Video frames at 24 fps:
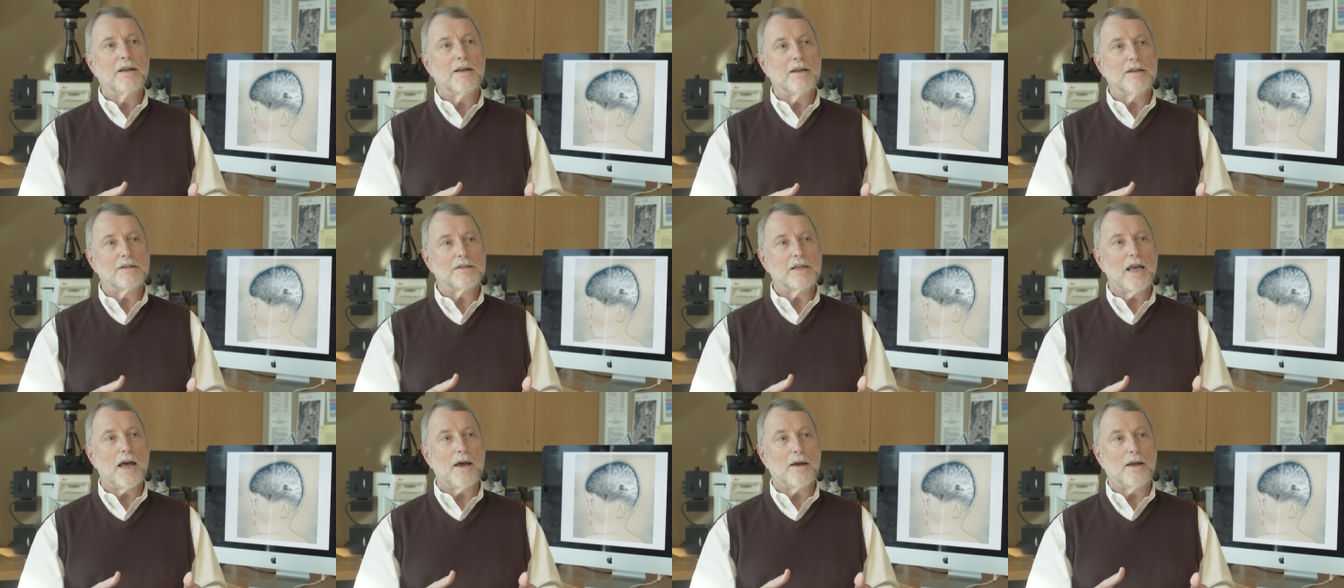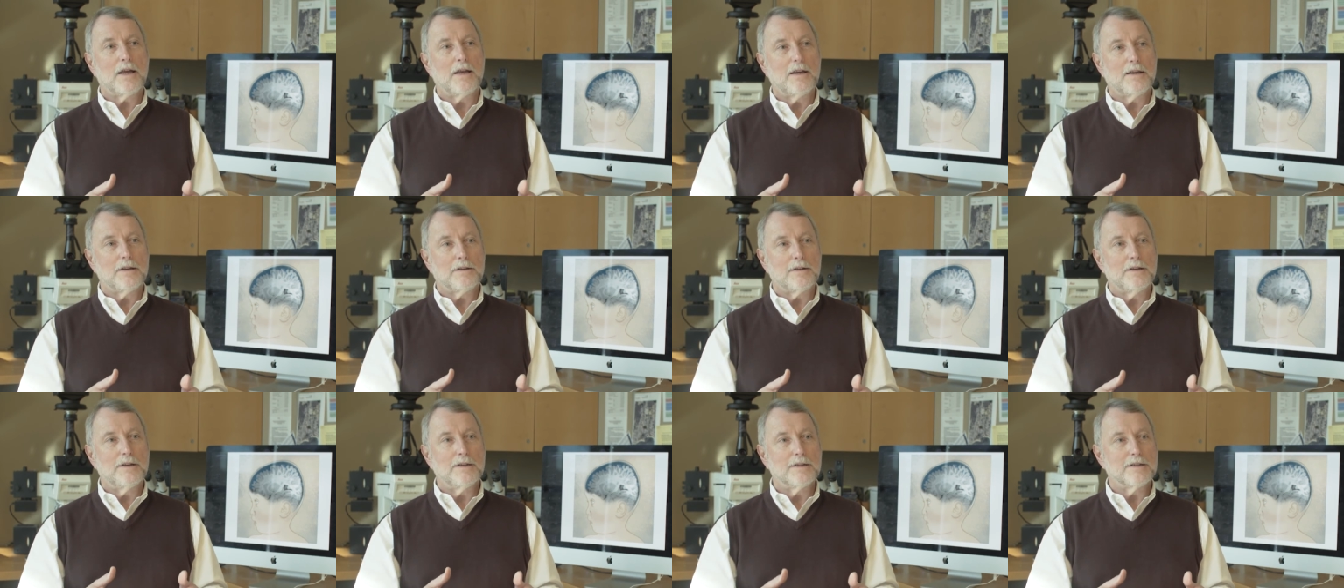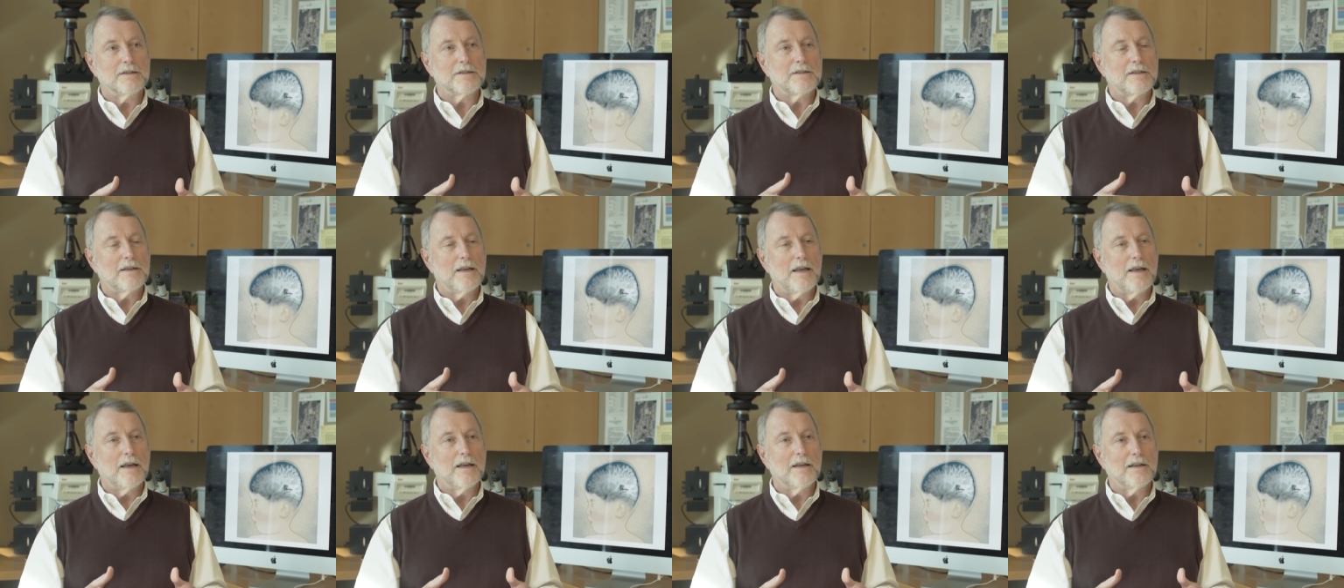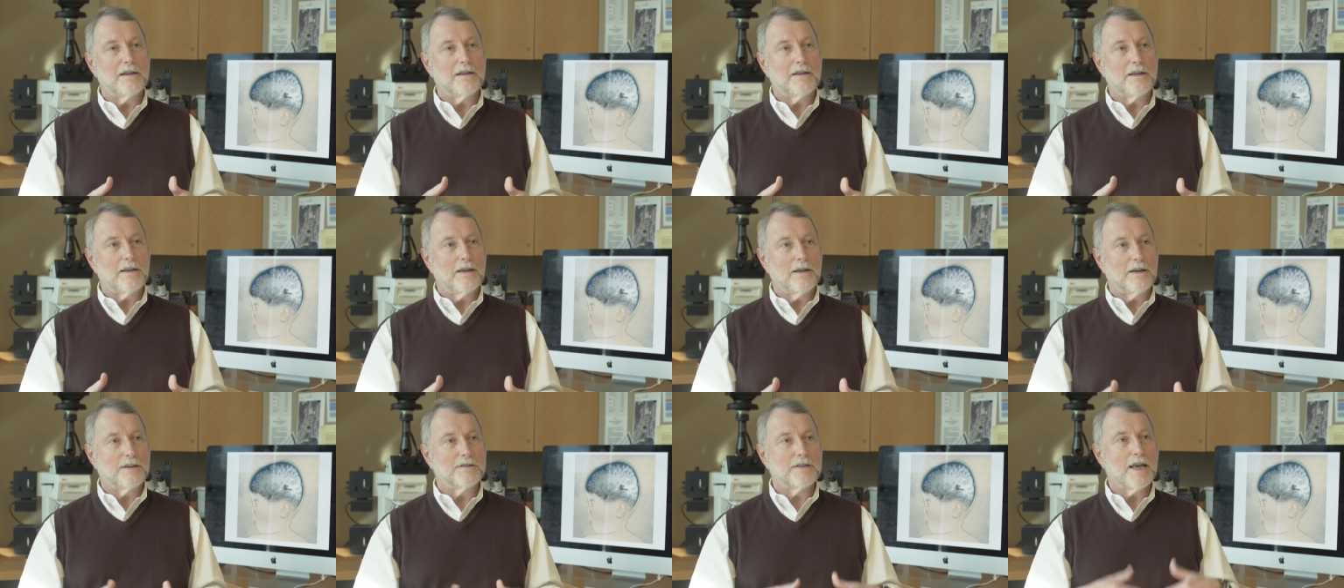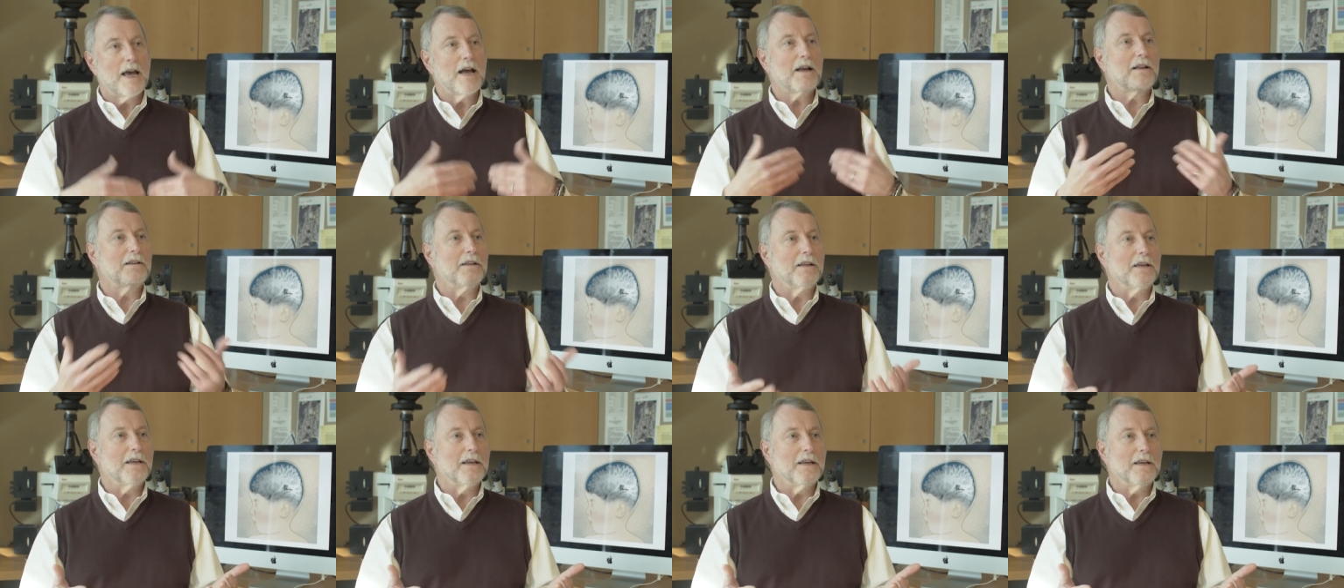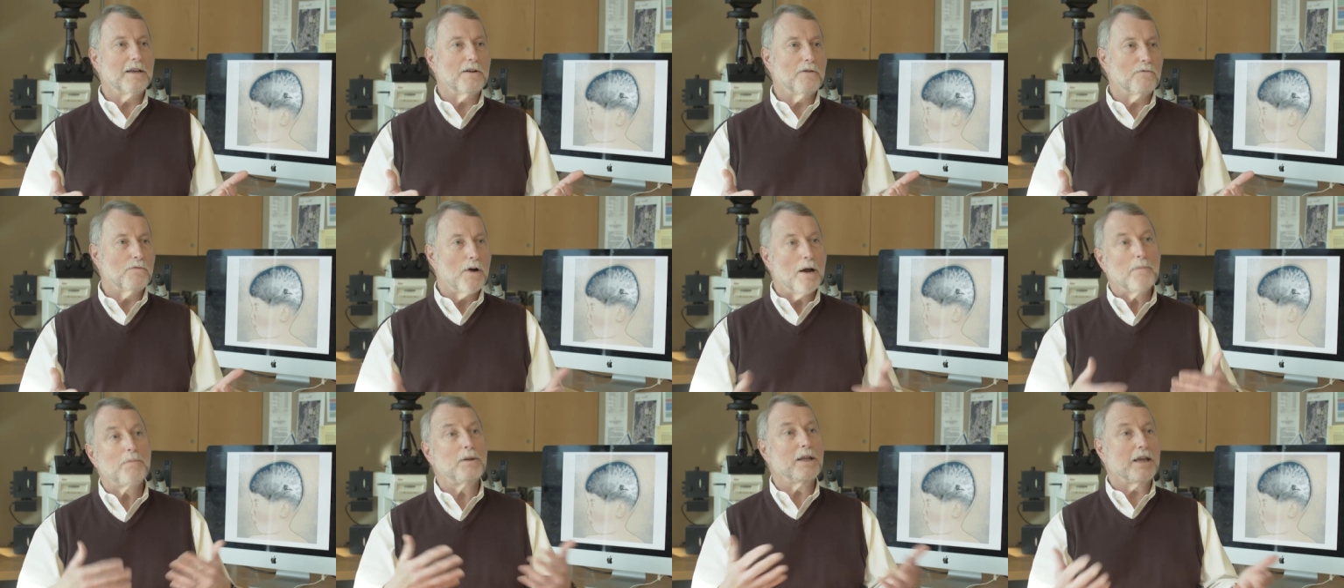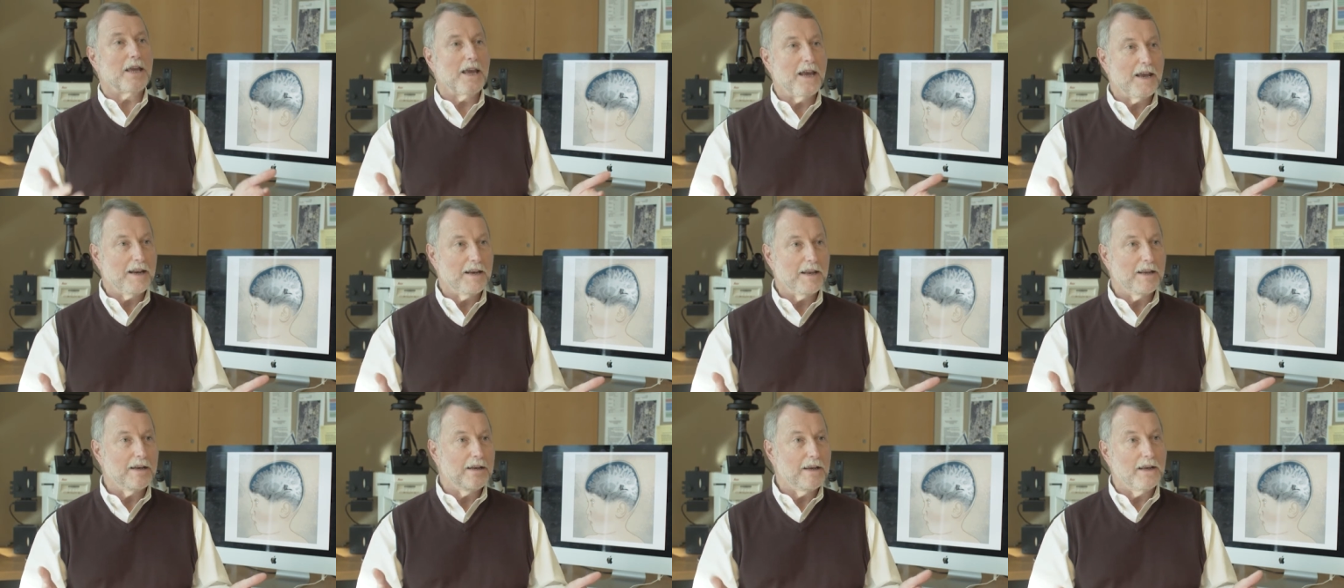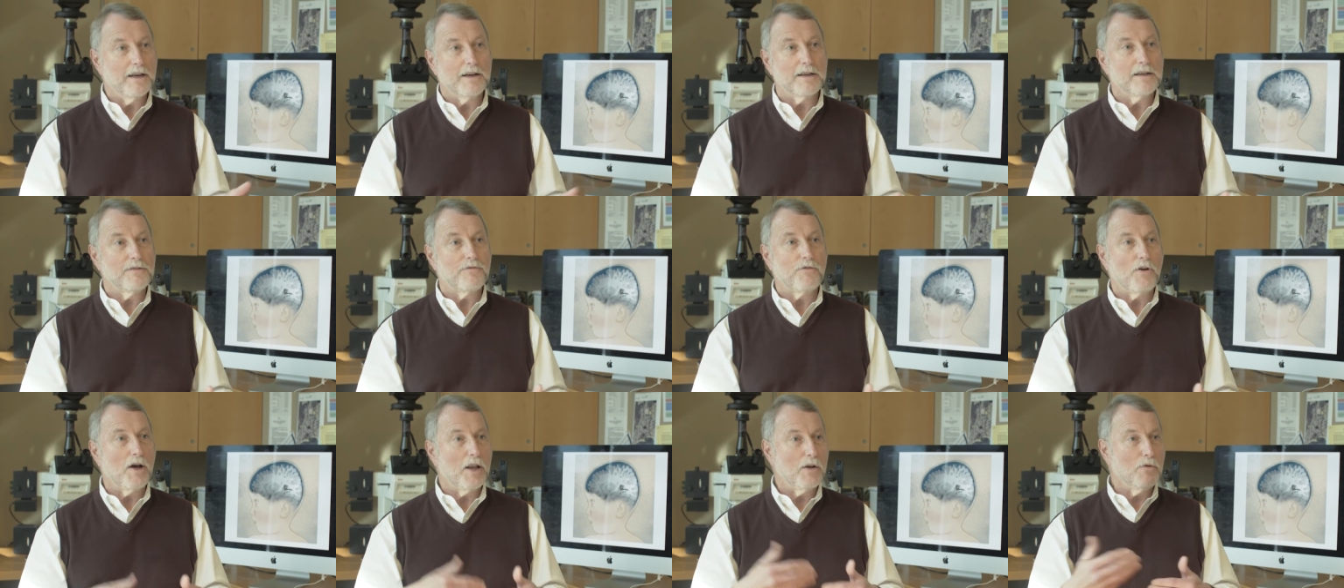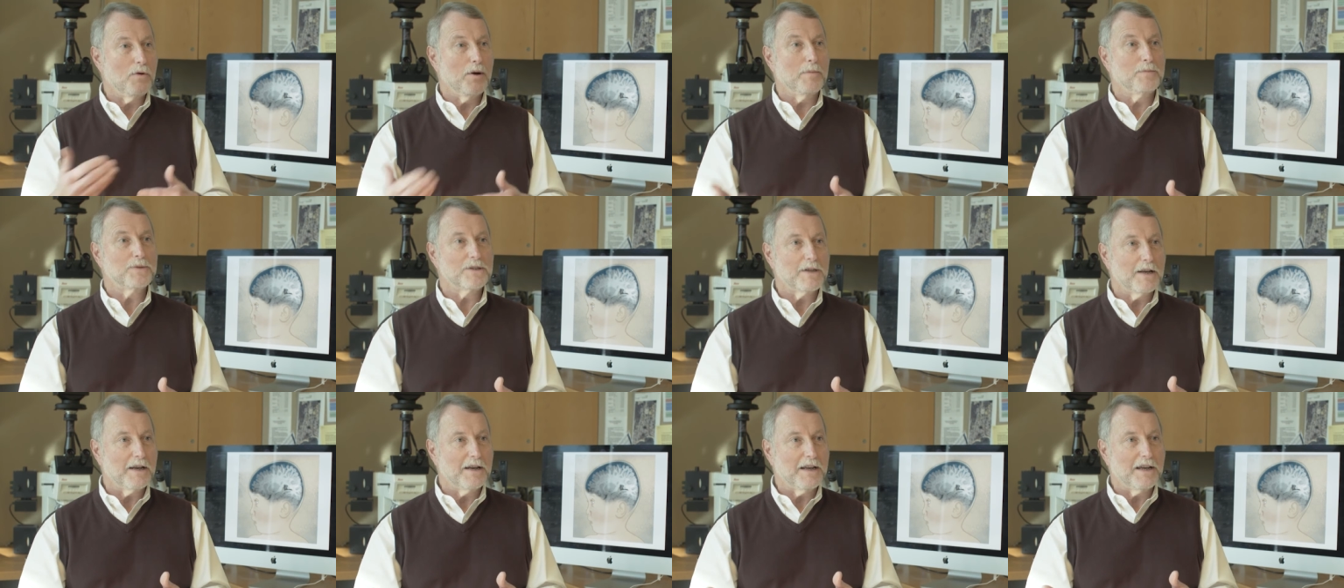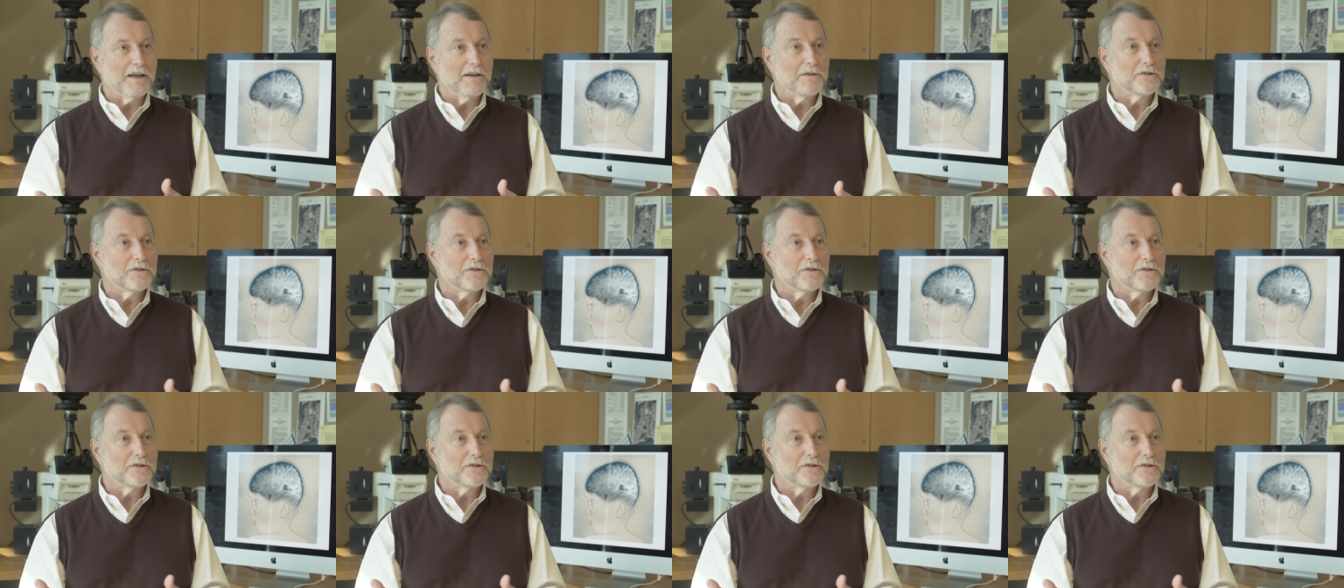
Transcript: is, that, uh, is uh, exactly replicated in a follow-up study.